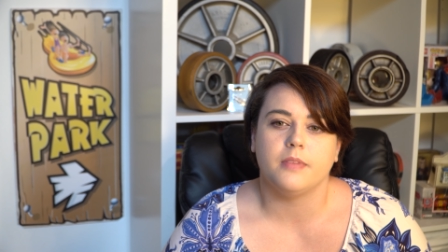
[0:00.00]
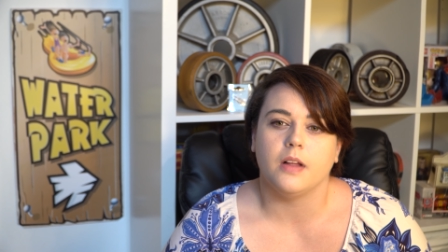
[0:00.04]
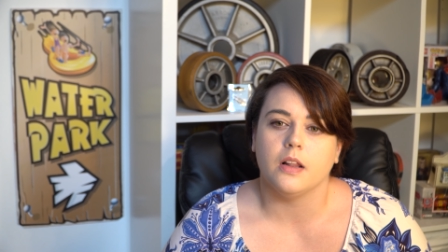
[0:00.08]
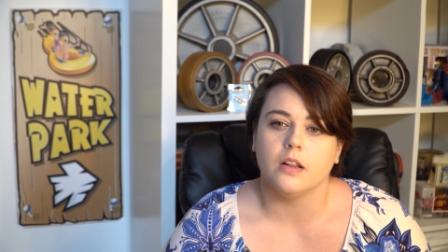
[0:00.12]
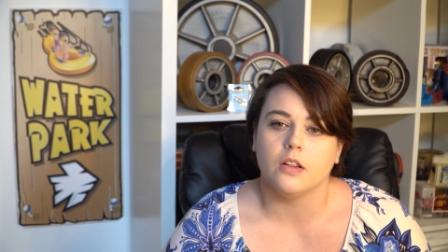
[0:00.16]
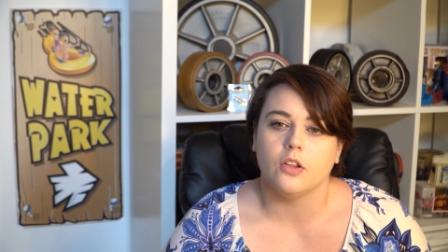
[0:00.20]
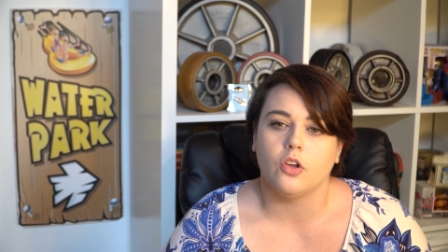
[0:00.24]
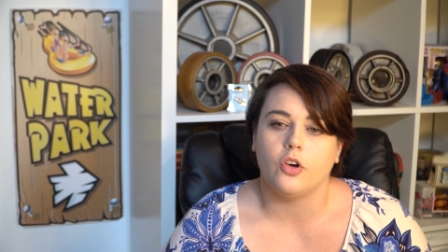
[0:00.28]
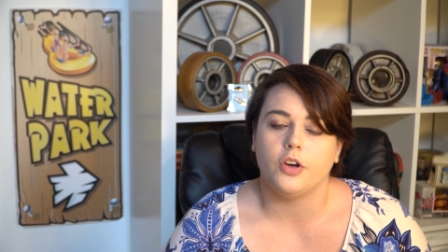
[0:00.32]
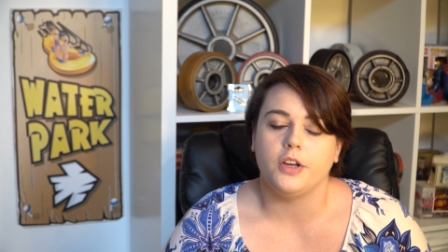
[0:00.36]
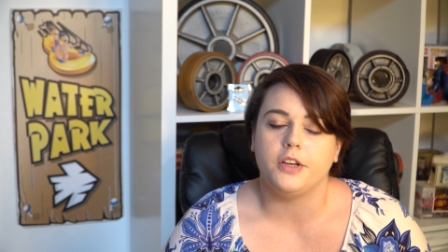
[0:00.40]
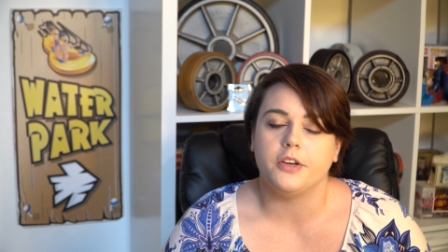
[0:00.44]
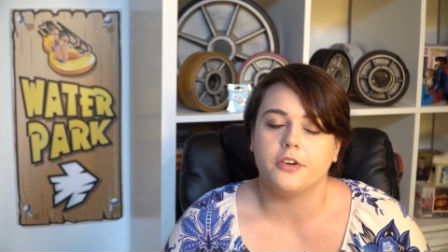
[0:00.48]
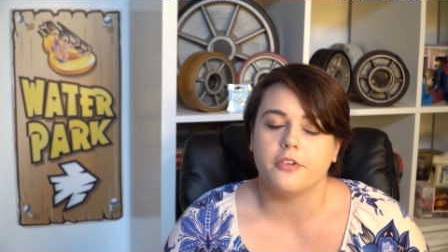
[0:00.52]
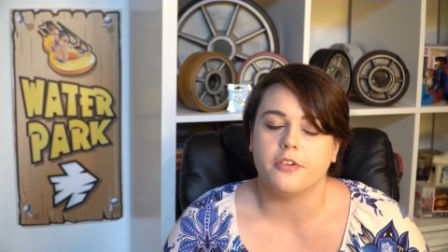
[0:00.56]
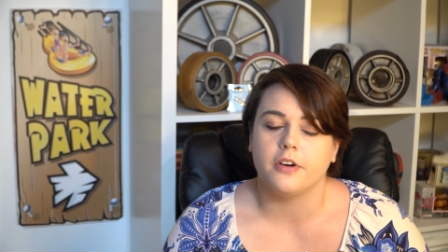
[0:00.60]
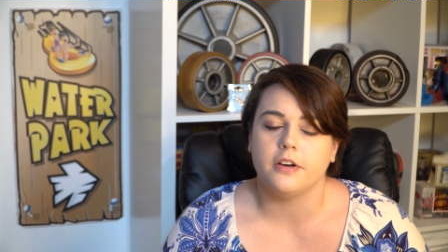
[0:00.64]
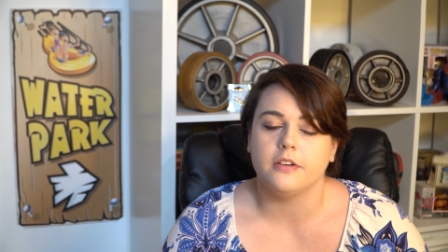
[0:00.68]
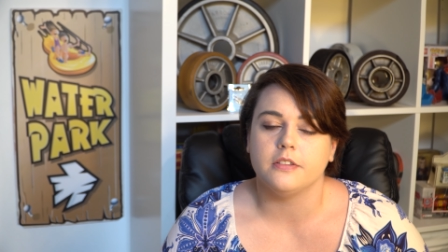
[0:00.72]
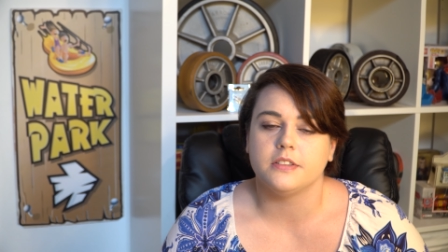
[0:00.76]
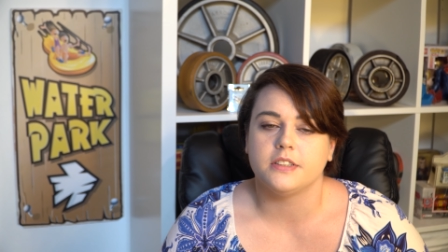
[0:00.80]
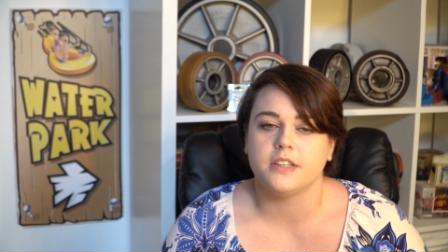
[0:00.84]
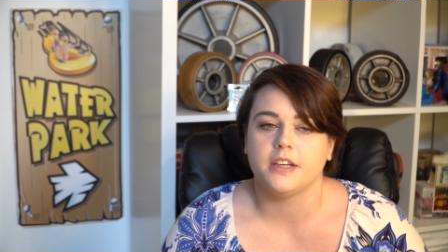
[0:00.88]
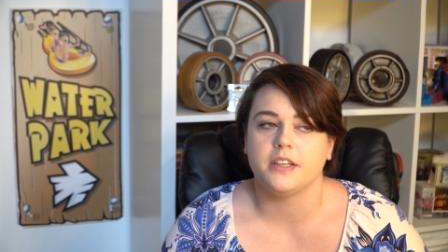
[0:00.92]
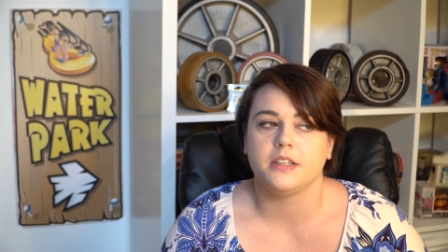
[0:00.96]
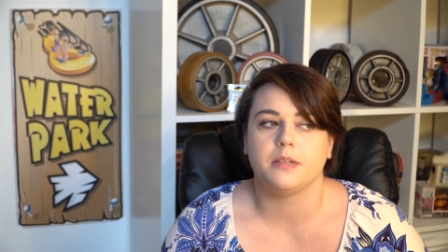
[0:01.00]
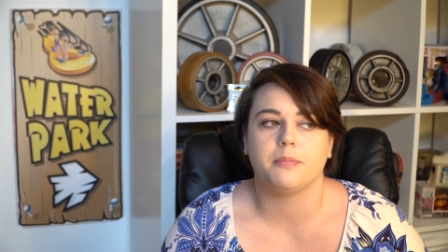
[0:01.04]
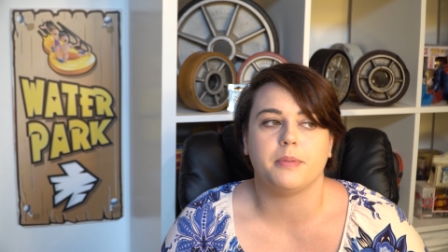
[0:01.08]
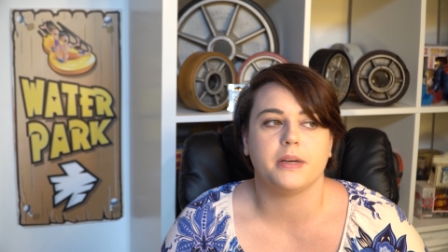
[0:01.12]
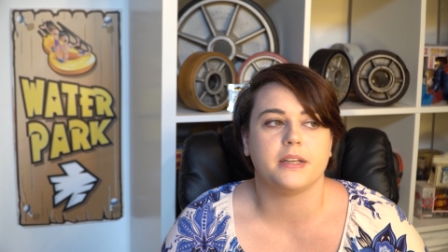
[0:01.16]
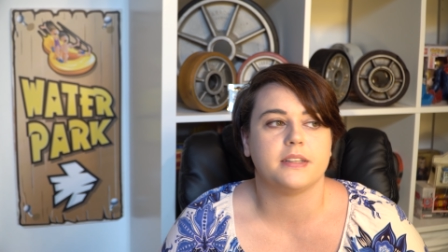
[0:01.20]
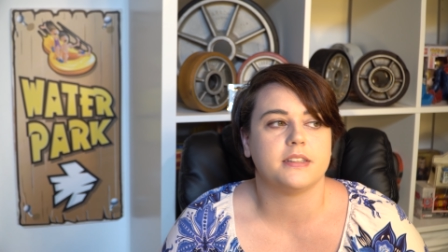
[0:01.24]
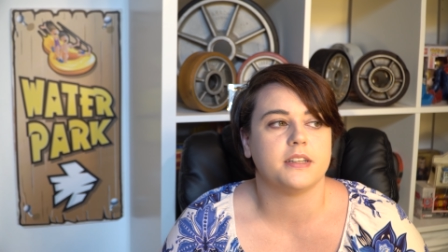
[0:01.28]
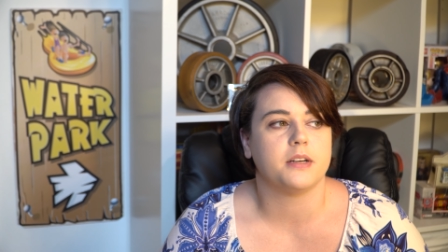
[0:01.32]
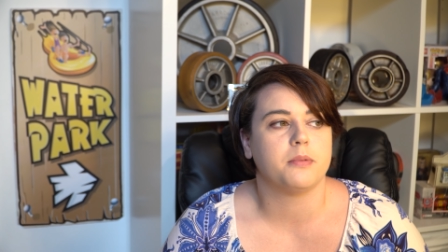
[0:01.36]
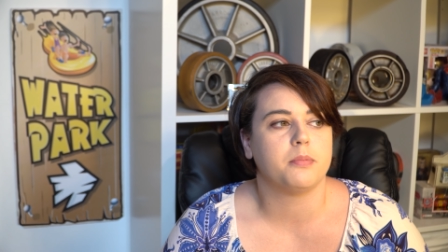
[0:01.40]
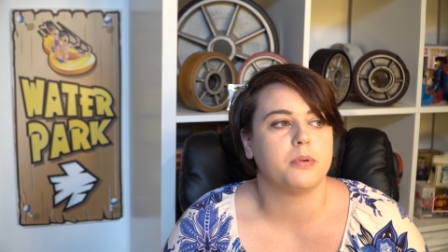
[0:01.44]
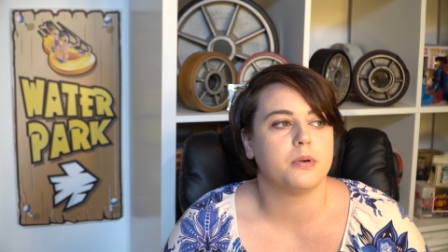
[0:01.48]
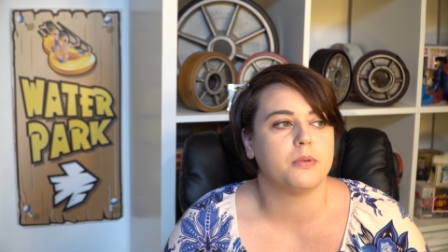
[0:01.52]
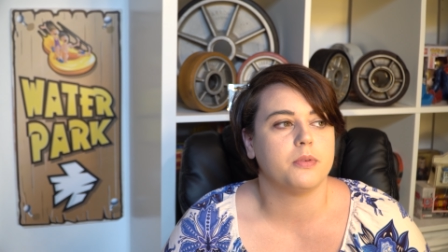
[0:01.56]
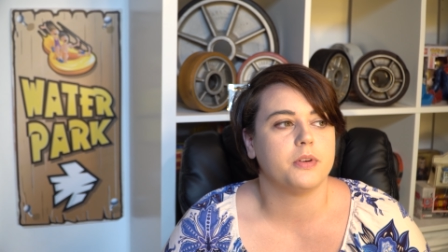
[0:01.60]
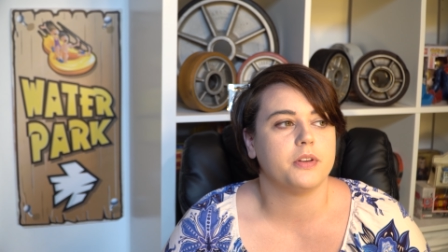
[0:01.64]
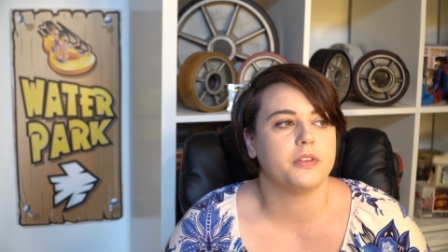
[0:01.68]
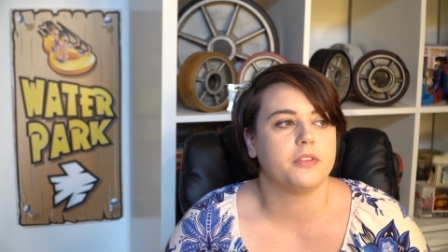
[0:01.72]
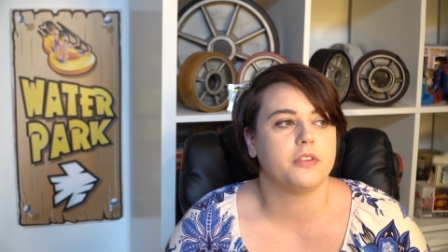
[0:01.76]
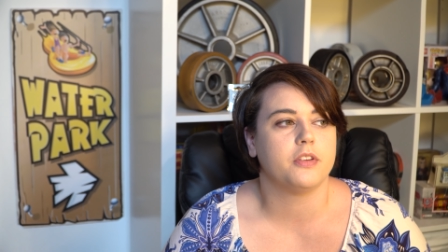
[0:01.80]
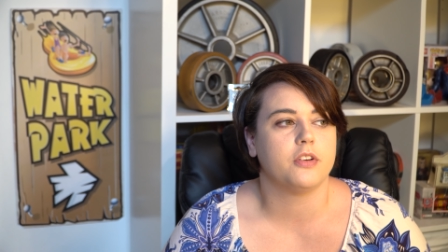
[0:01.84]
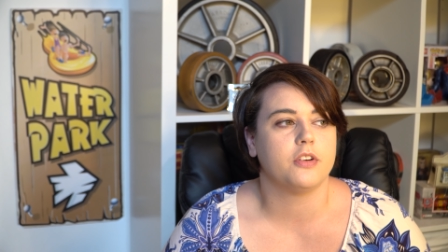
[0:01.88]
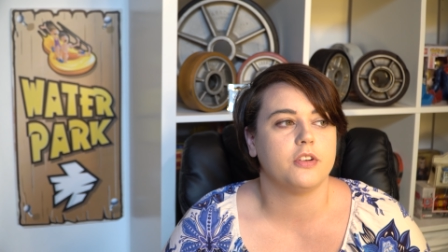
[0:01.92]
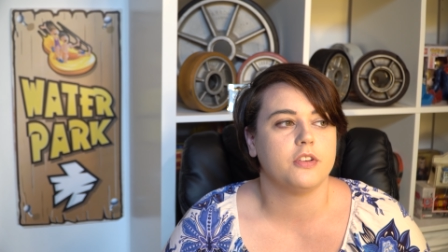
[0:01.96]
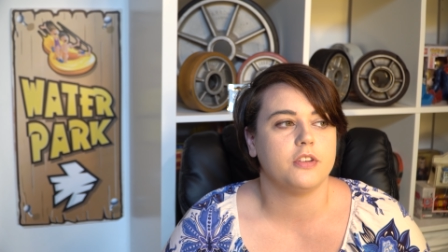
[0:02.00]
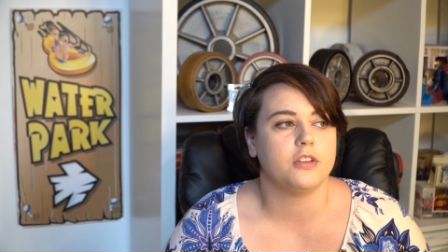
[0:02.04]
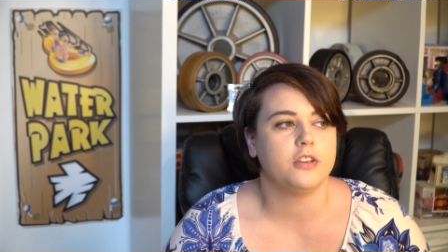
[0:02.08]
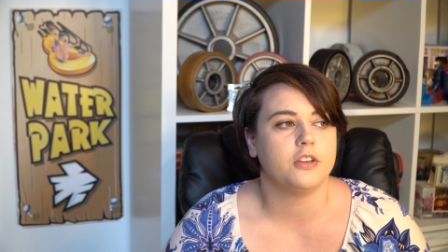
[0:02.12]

loiter outside the Big Dipper, but I thought,